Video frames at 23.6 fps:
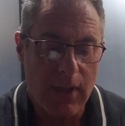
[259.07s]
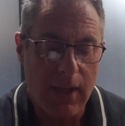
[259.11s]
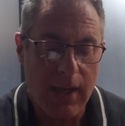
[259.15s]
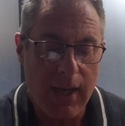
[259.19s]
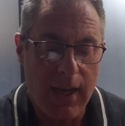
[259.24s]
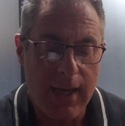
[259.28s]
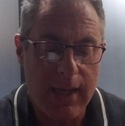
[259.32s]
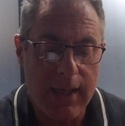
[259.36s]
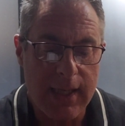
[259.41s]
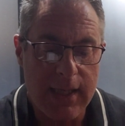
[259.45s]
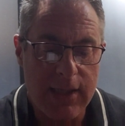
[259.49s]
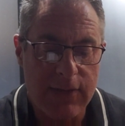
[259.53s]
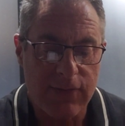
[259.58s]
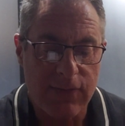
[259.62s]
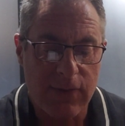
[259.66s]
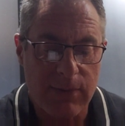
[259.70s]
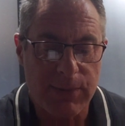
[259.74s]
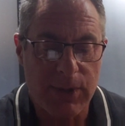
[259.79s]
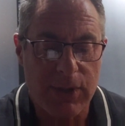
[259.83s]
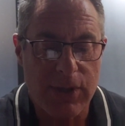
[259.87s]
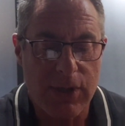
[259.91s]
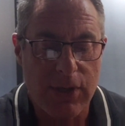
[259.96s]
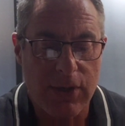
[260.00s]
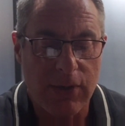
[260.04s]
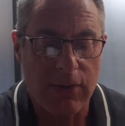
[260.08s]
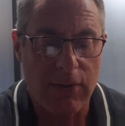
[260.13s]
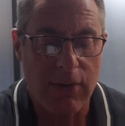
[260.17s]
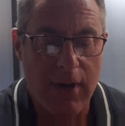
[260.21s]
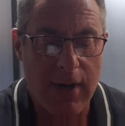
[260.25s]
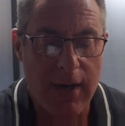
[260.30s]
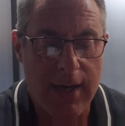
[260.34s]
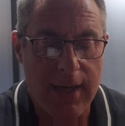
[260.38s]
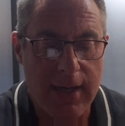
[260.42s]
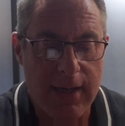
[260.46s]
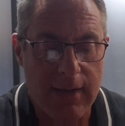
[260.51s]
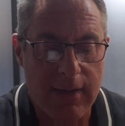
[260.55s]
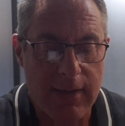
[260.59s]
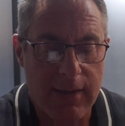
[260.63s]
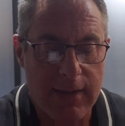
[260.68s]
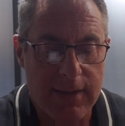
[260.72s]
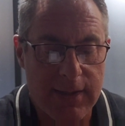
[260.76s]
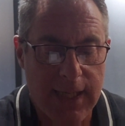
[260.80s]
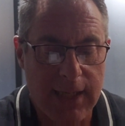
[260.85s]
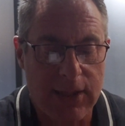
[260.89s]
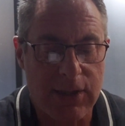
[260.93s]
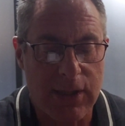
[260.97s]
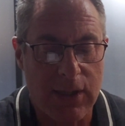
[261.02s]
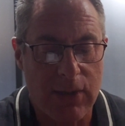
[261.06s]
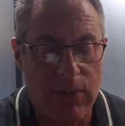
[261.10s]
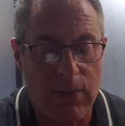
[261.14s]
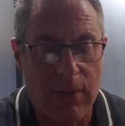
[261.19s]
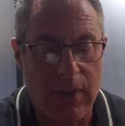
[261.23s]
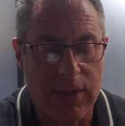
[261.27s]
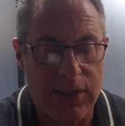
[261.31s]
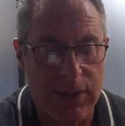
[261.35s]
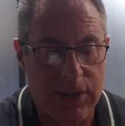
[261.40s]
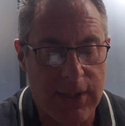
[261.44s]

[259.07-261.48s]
And he's from the Ukraine. It's actually quite